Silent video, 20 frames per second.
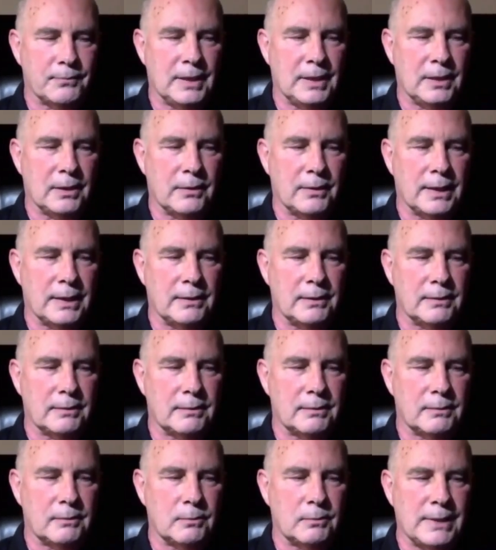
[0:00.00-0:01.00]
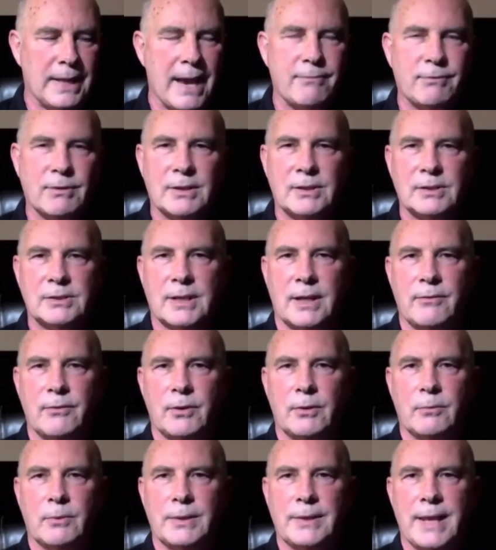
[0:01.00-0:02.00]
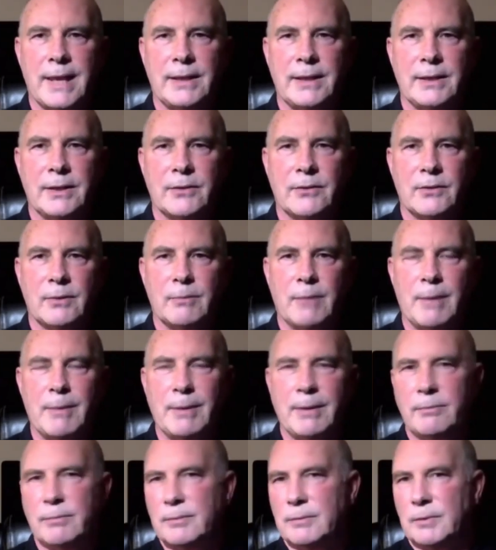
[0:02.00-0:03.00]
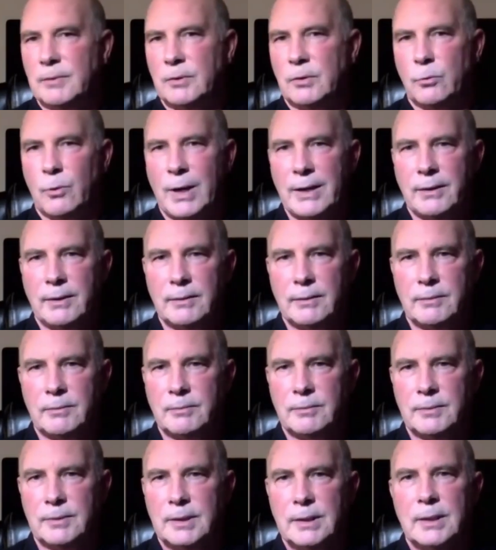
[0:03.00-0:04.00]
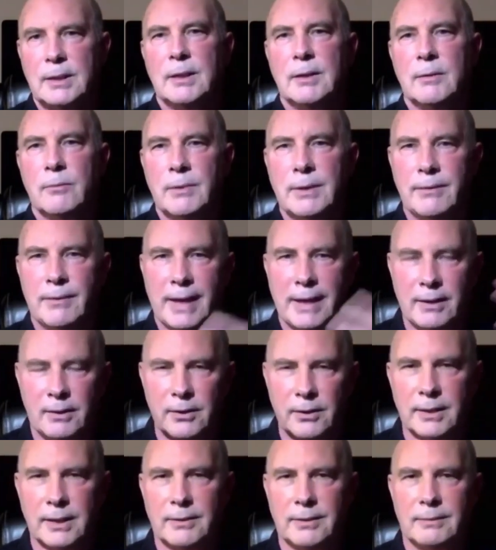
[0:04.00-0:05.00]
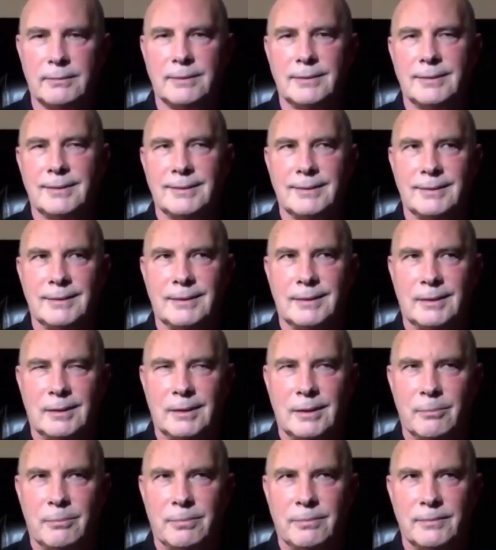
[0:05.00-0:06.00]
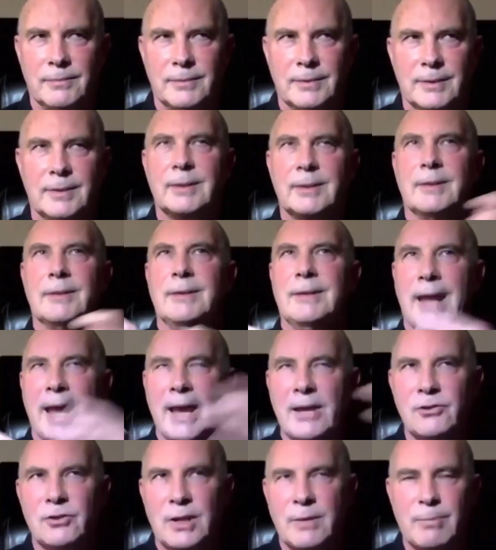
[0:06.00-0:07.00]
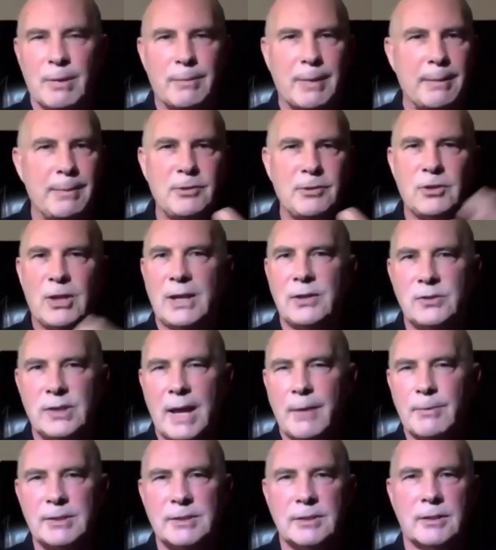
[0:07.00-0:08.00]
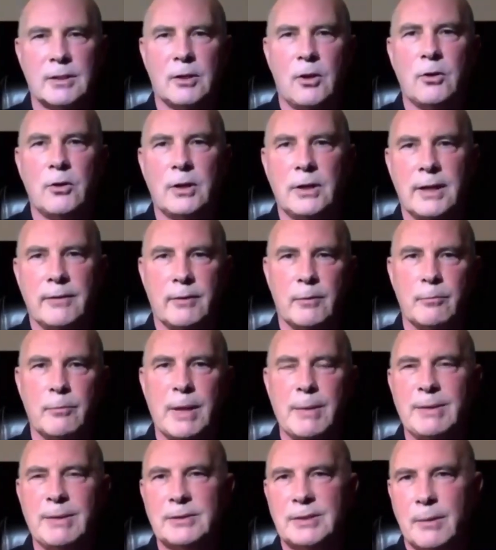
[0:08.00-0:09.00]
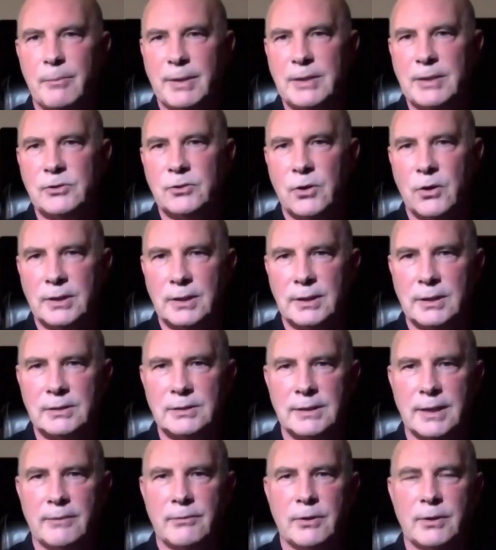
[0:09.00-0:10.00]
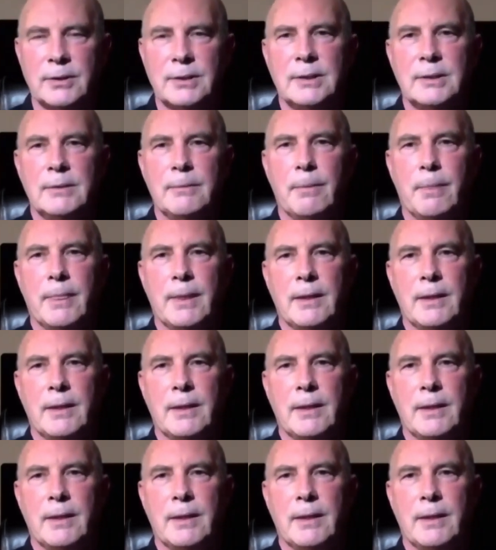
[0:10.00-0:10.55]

that we have to discover what that is. And maybe you're right. We've got to look at nationally, but maybe change happens at the local level. Maybe somebody's going to discover